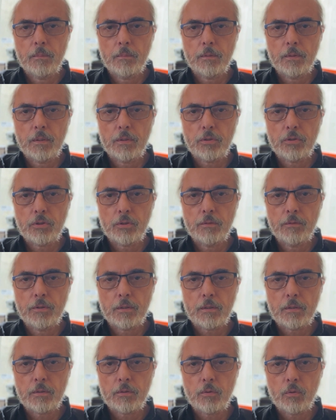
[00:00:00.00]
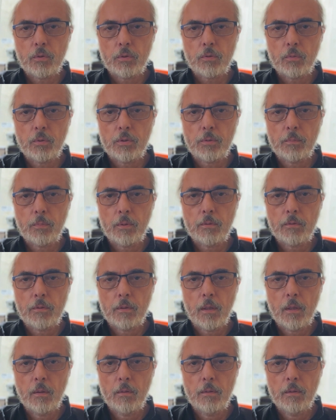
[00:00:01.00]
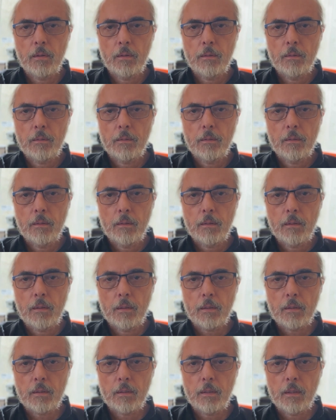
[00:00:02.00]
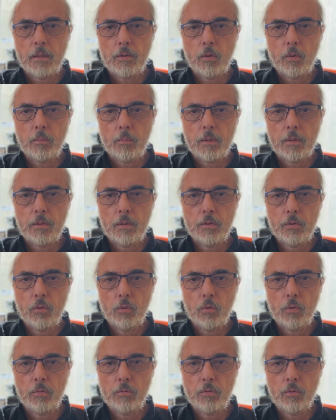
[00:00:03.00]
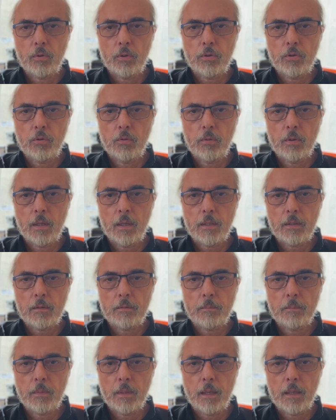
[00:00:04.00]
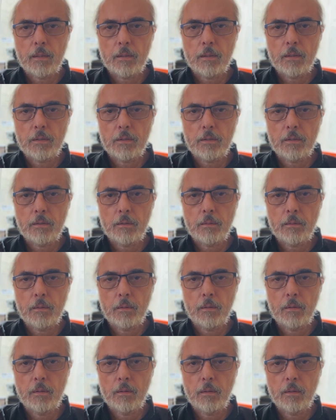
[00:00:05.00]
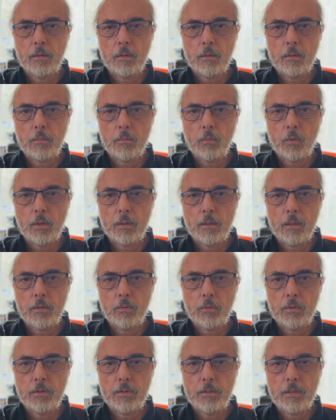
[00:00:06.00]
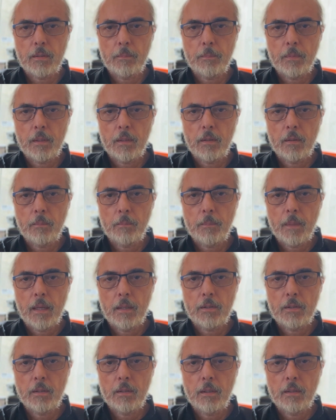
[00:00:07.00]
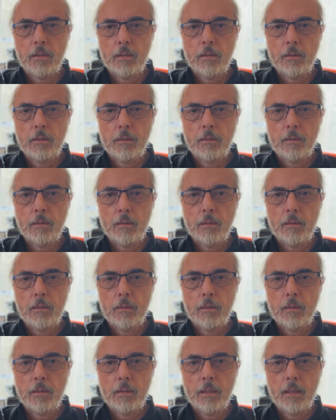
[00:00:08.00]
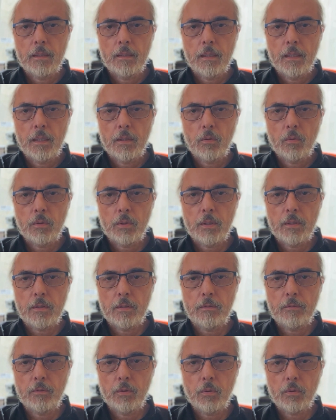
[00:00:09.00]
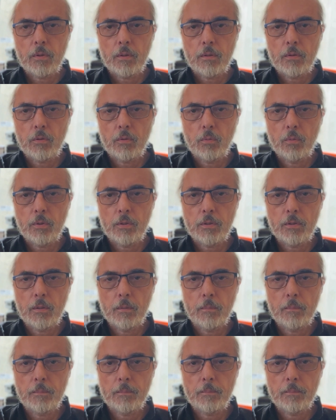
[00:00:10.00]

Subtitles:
This shift in thought was profound. It opened the door for a new kind of practice, one that was deeply compassionate, yet equally devoted to wisdom.